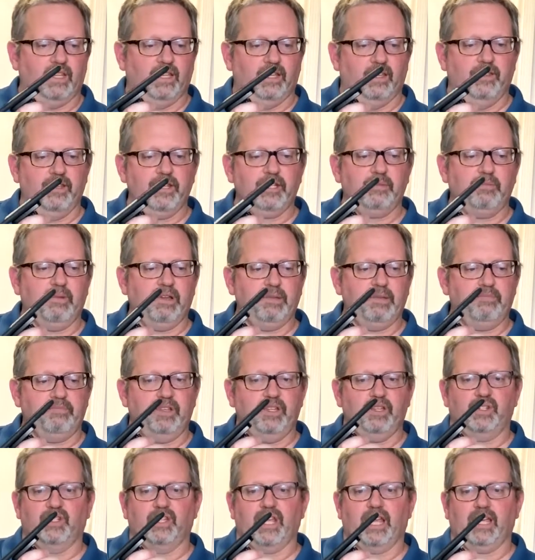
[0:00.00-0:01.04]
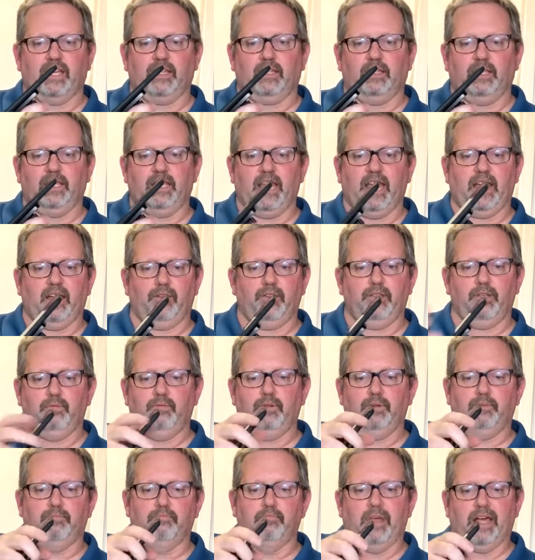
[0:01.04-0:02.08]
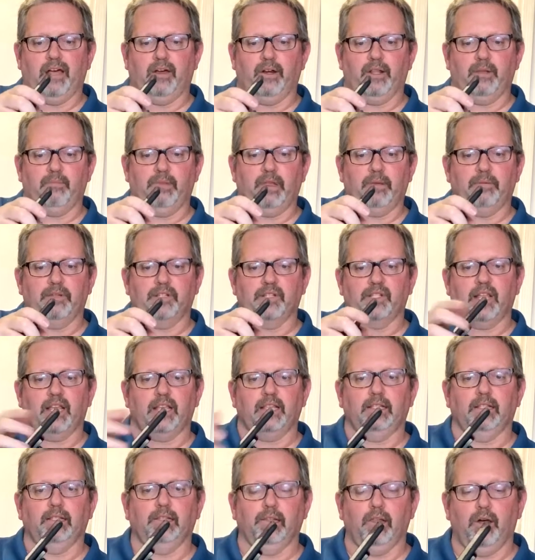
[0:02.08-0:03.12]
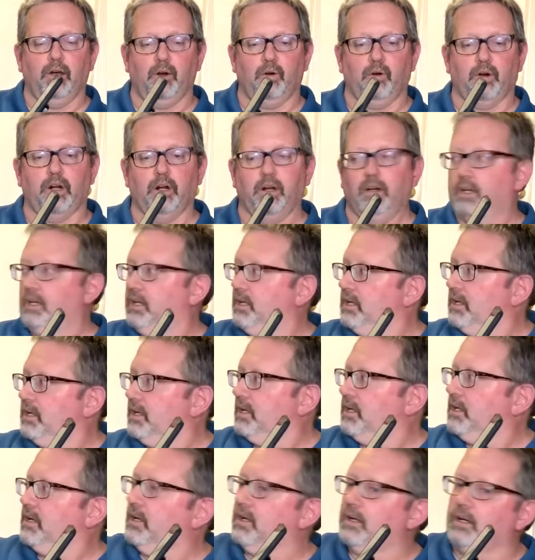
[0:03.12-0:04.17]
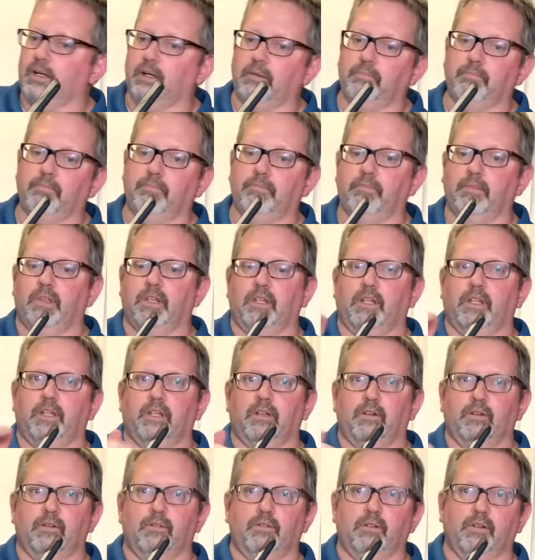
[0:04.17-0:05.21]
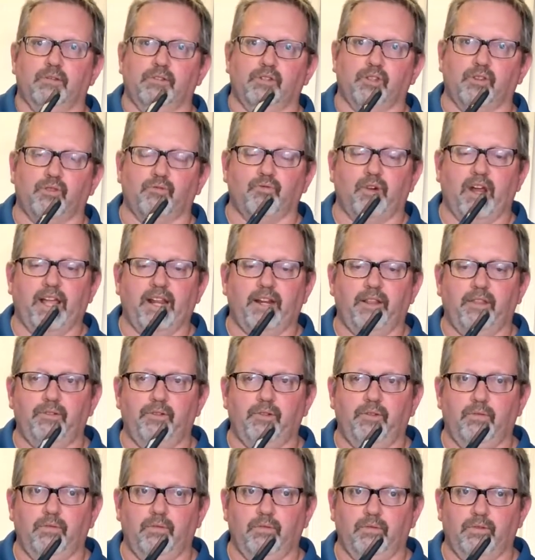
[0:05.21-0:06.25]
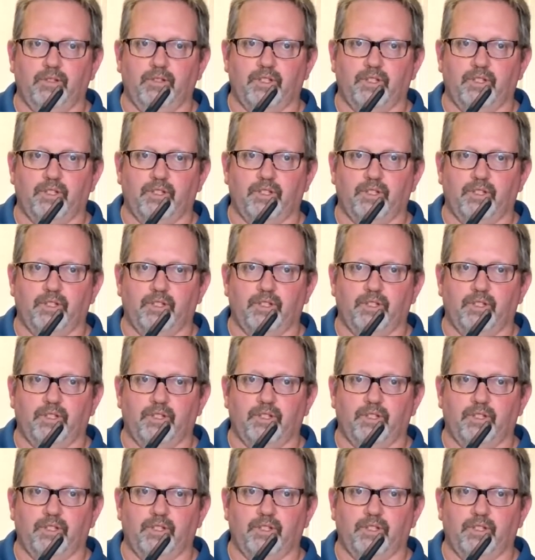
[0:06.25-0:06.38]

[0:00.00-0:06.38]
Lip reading: This might be exactly how you would mount it, maybe slightly lower, to the right of the